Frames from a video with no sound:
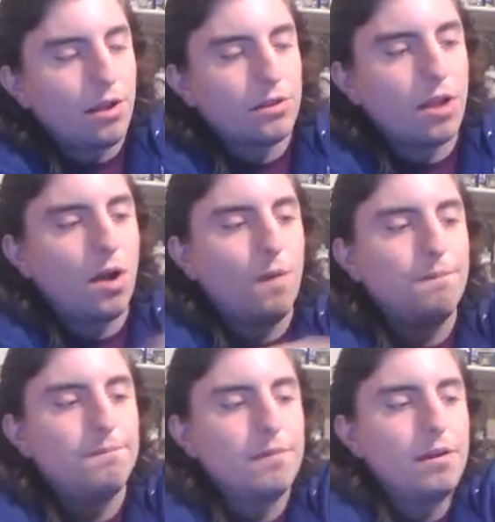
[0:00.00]
So,
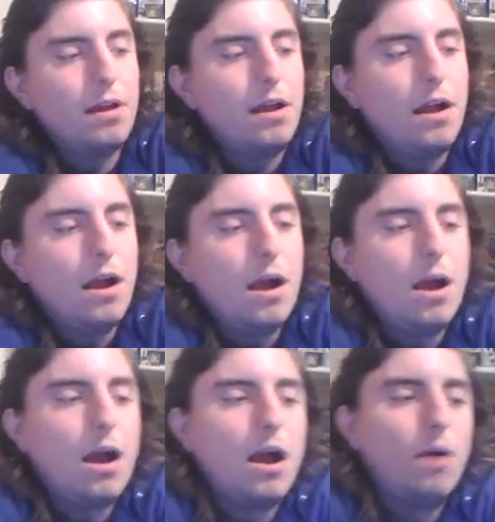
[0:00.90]

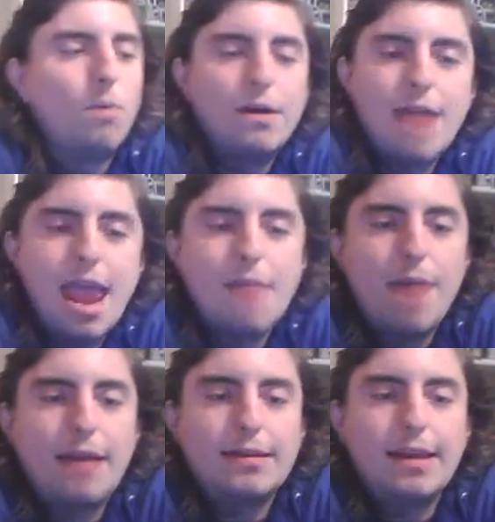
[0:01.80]
one day I'm
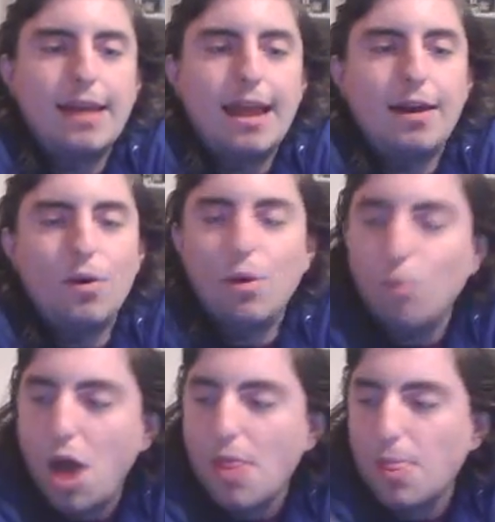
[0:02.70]
gonna have to sit down and
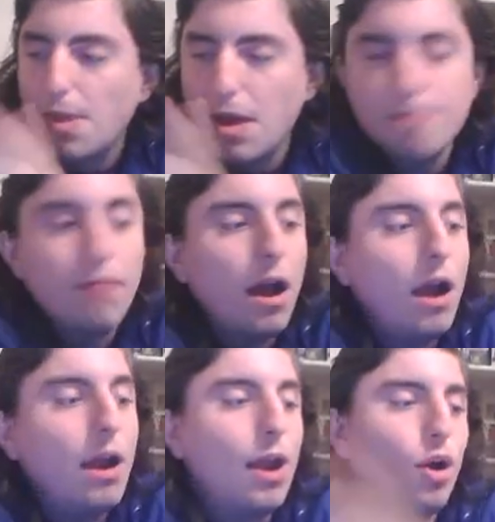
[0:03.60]
watch the Lobo
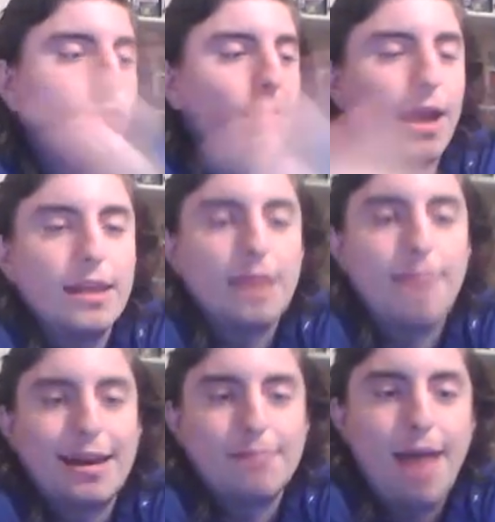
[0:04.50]
and Herbie Riley again
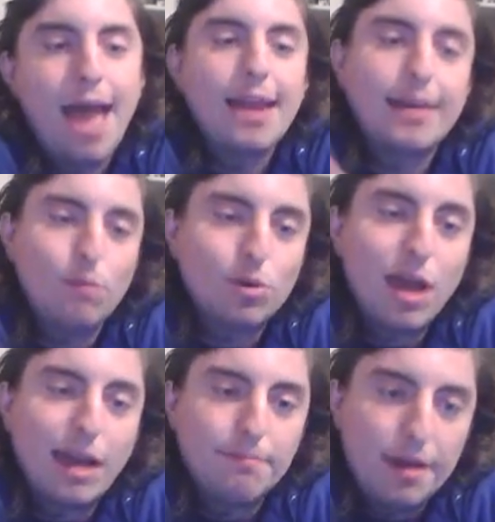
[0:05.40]
back to back and see which one
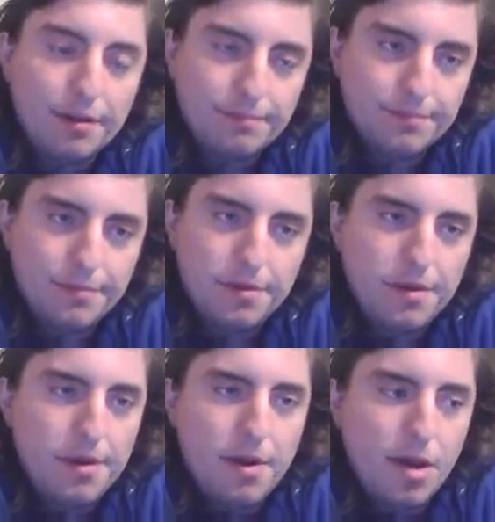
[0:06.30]
I like better.
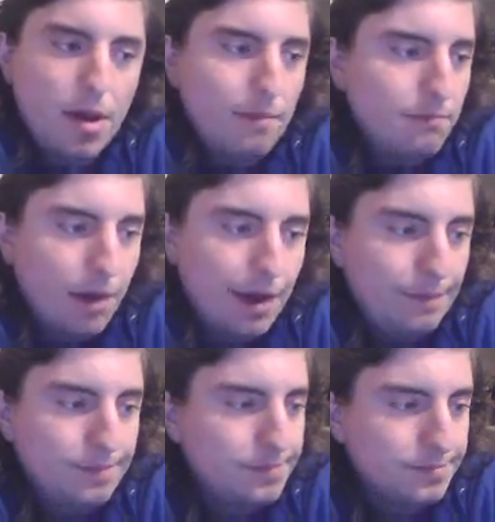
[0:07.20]
But
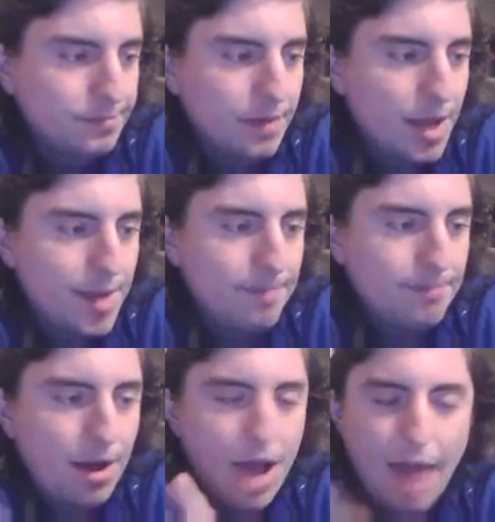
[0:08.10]

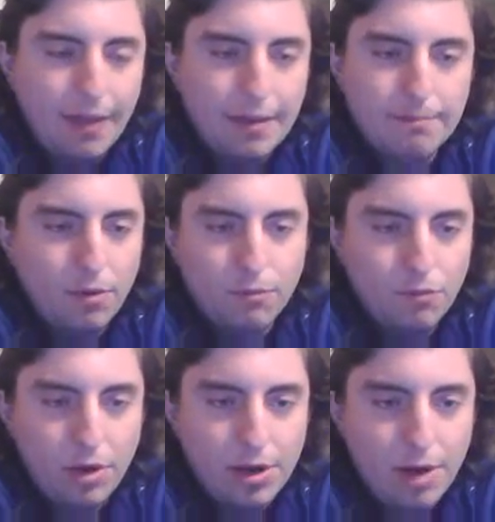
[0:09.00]
I think they're both
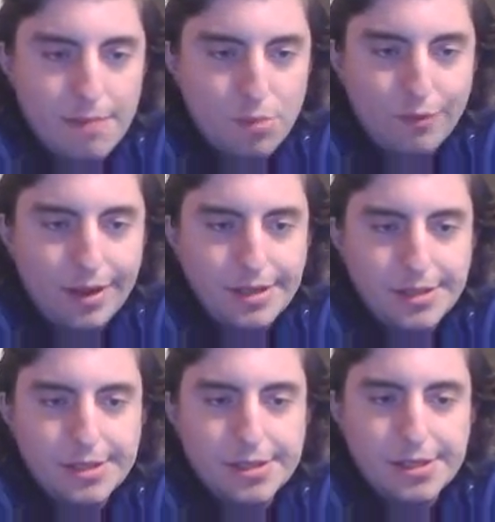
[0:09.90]
really great movies.
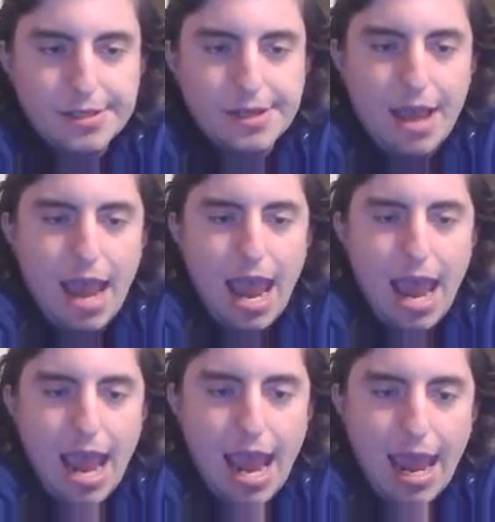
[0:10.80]

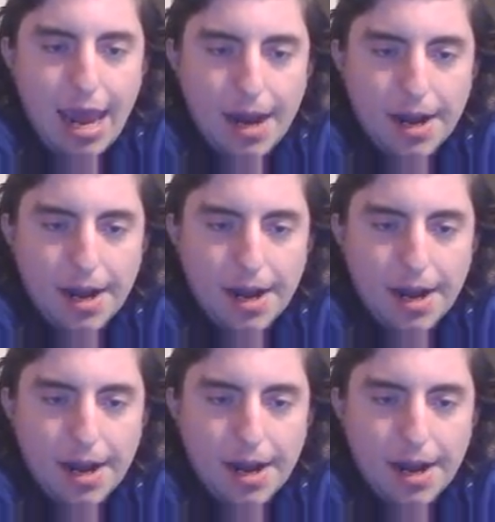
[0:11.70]
And,